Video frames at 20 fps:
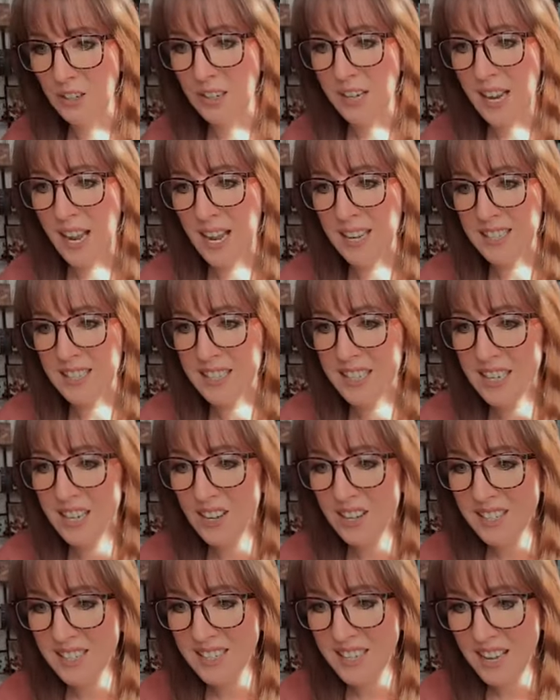Your cat
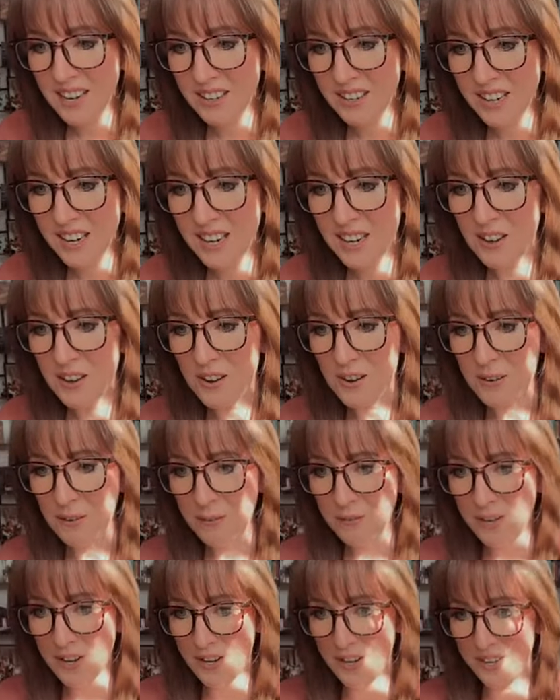sitting on Saturday,
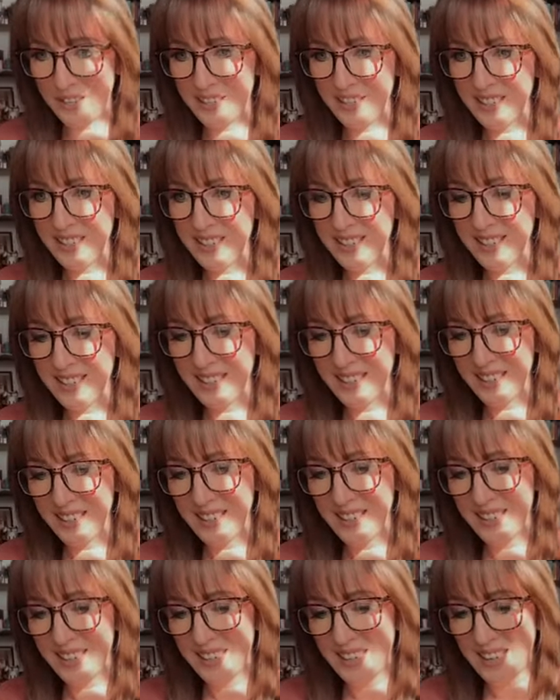oh, fun.
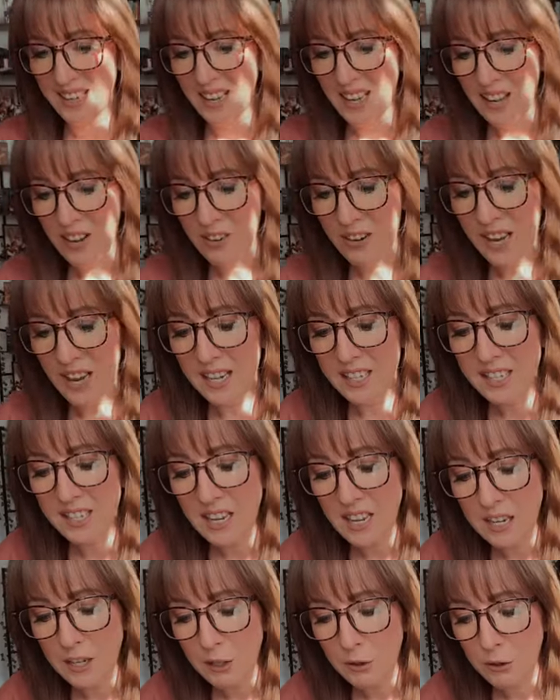Okay,
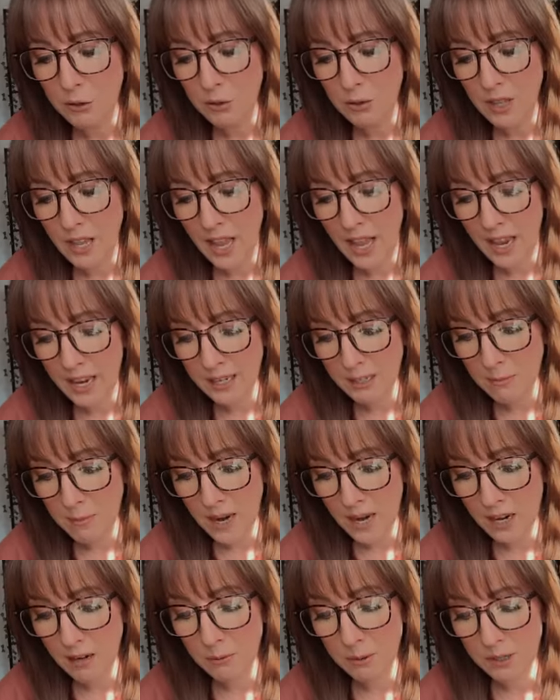today you drew the
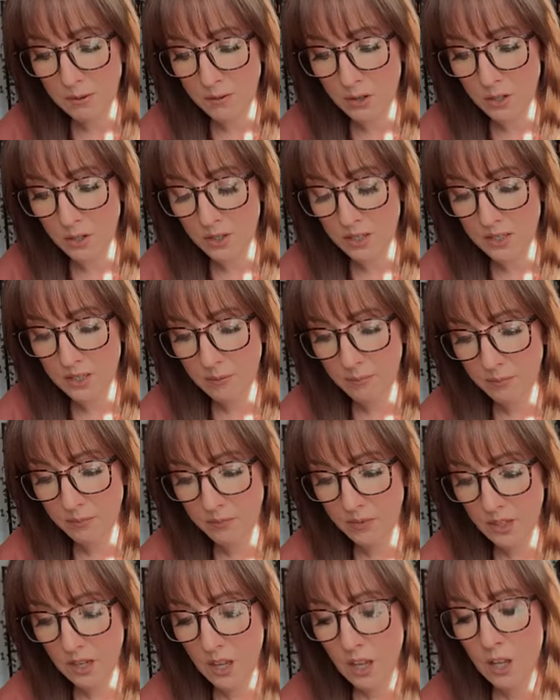Hanged Man reversed.
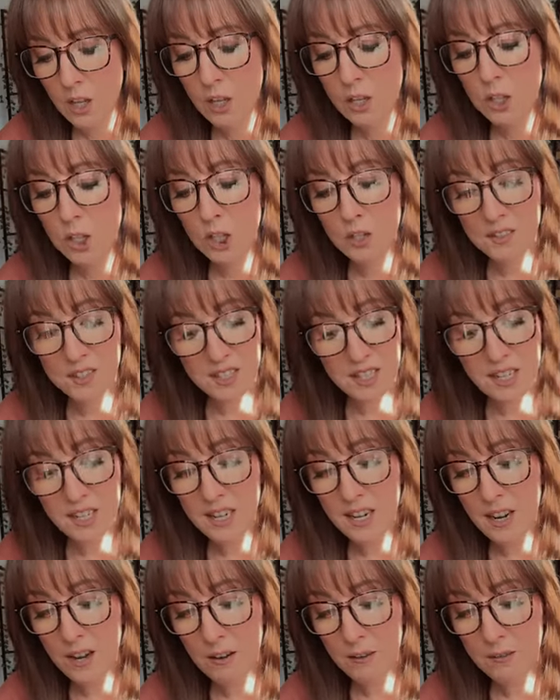You've
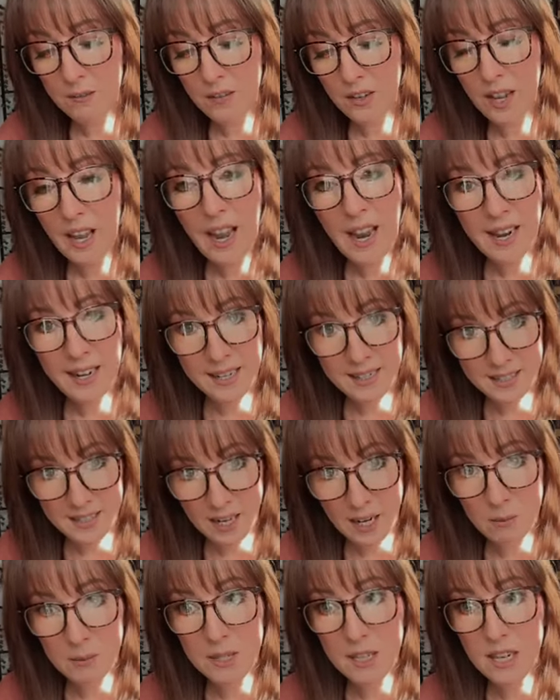seen enough, and it's
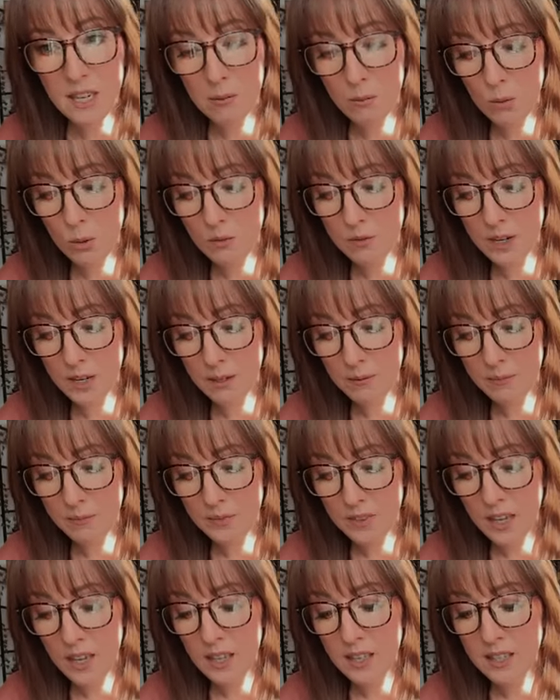time to get
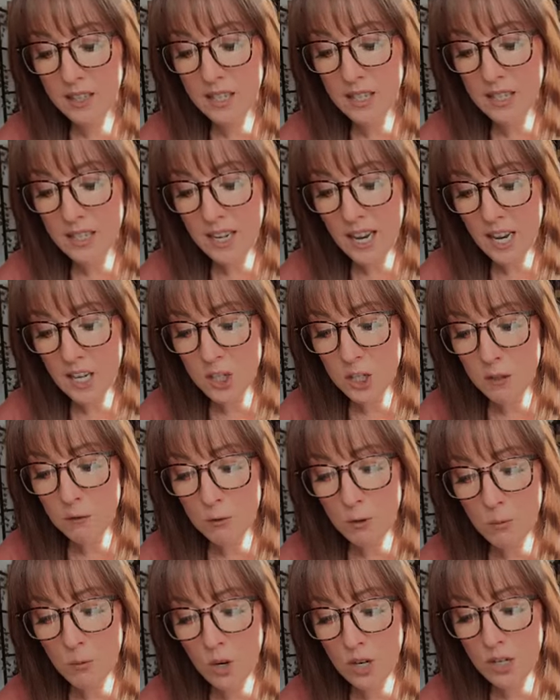moving.
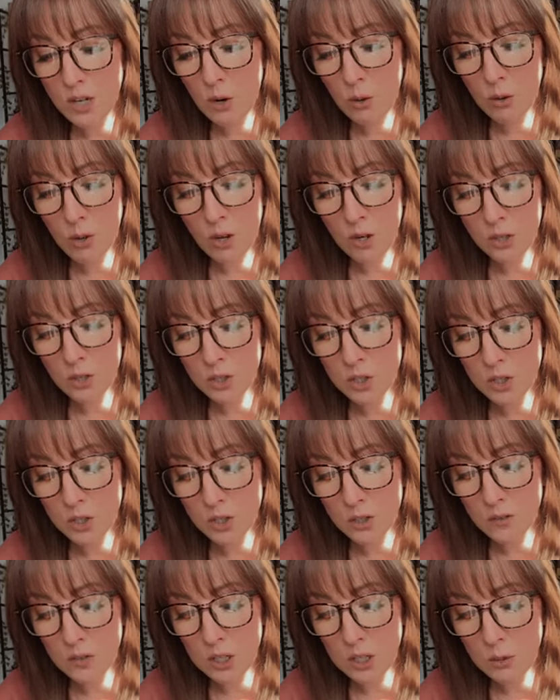Detaching from what no longer
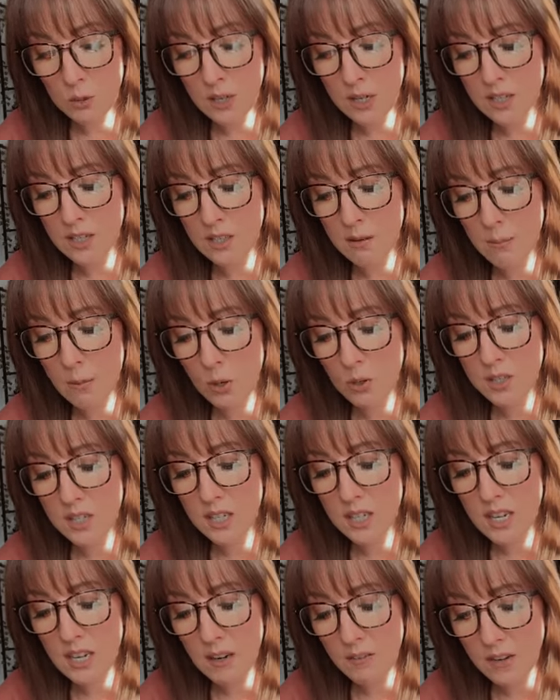serves you is the
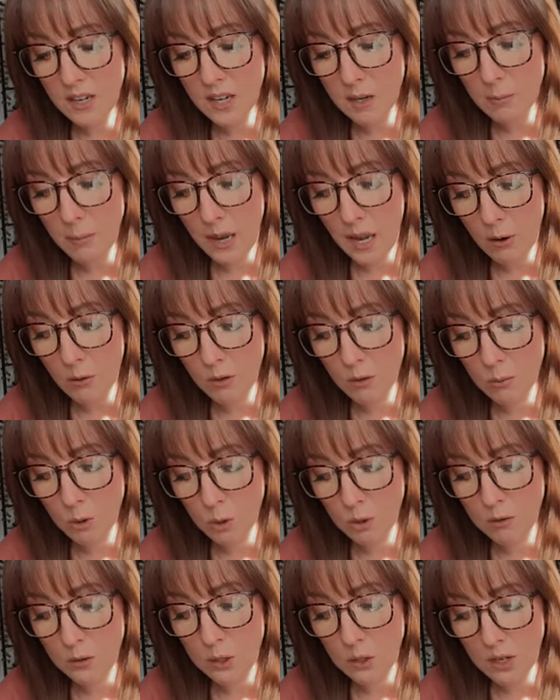most significant power
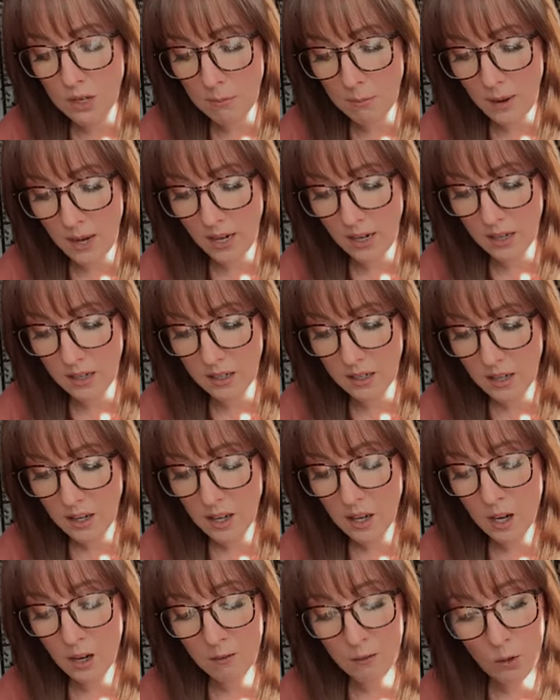move you can make.
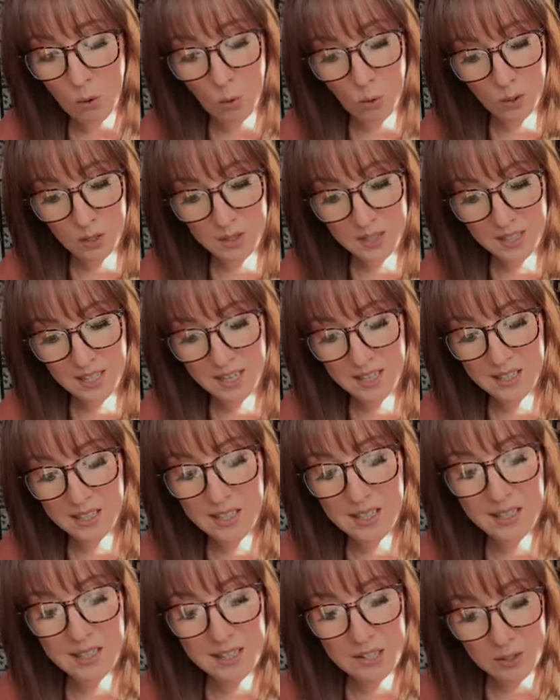Of course,
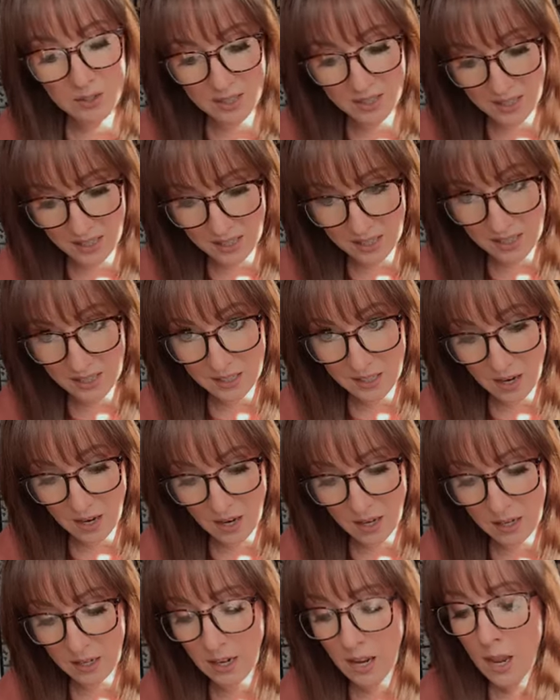it's easier said than
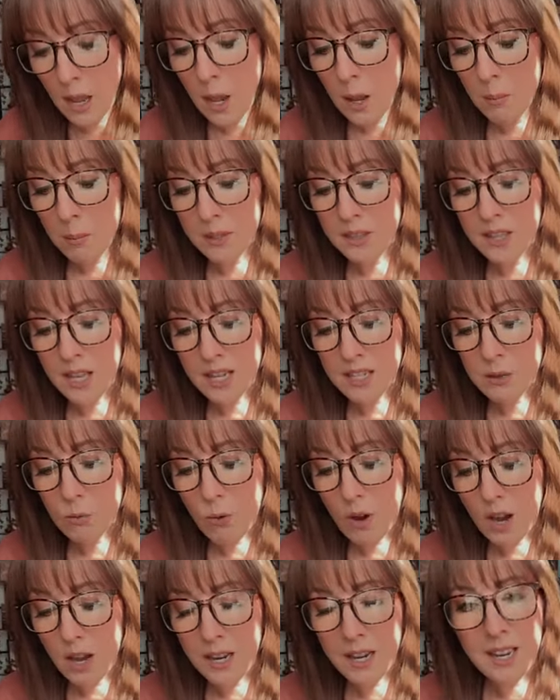done, but
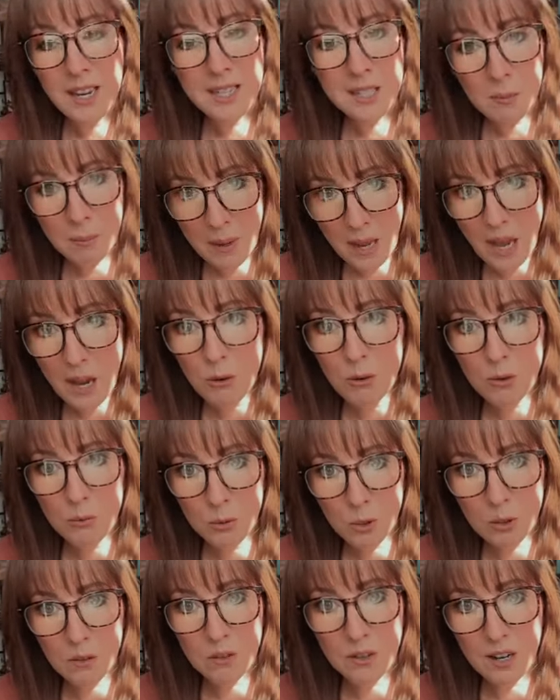that's why it's a
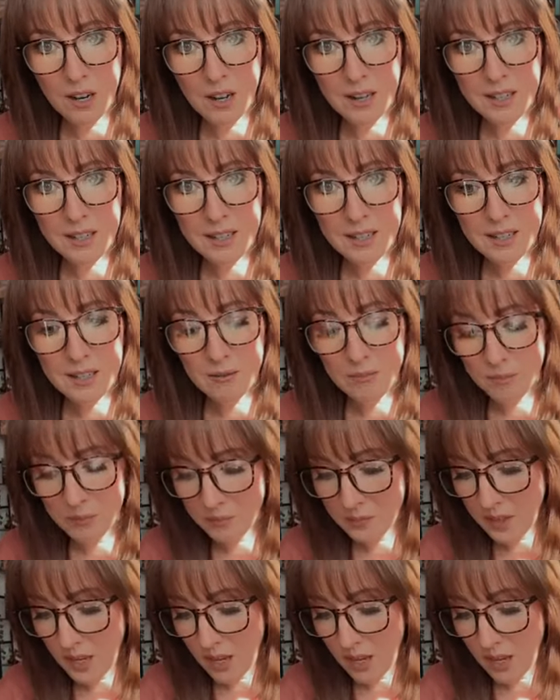power move, goddess.